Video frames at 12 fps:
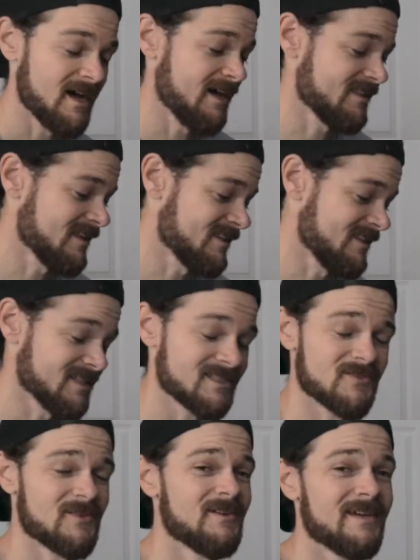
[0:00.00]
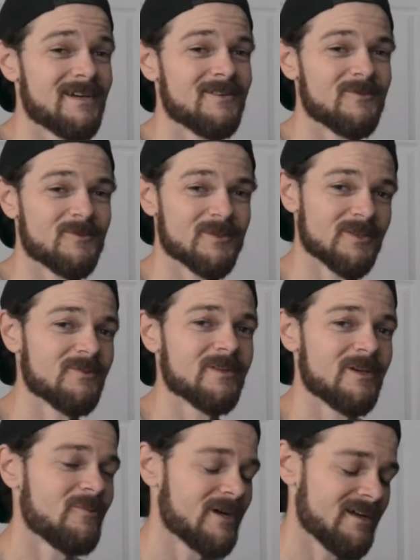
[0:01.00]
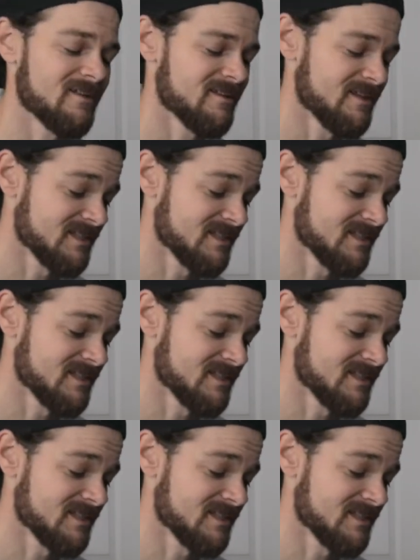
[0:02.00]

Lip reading: I think this turned out really, really well.